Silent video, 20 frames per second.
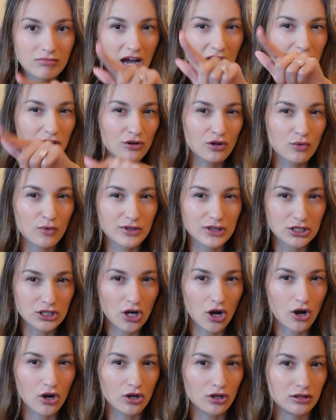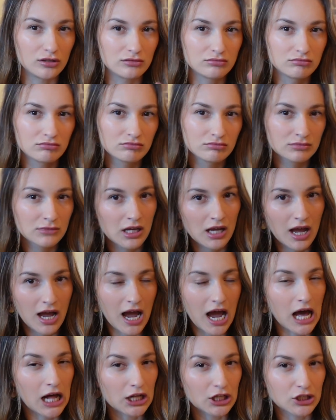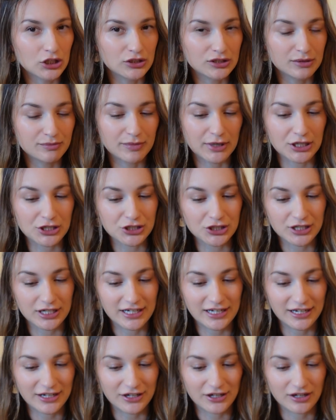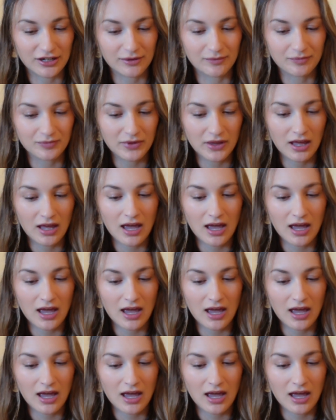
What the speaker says: I don't know what they're called. I'll include the picture here.